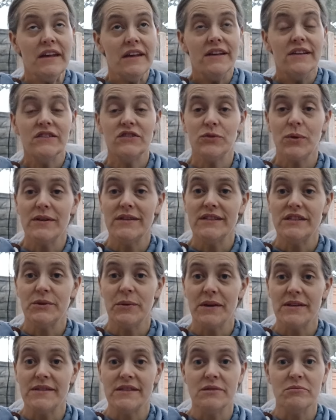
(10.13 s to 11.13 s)
It's 20 to
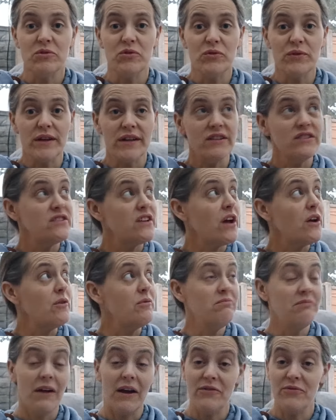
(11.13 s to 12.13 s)
8 in the morning, so
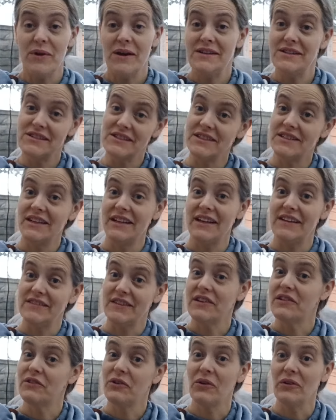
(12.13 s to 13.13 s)
I've waited until it's
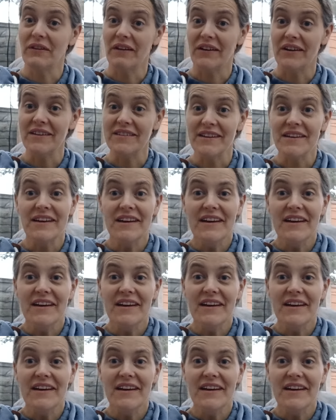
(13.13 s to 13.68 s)
got light.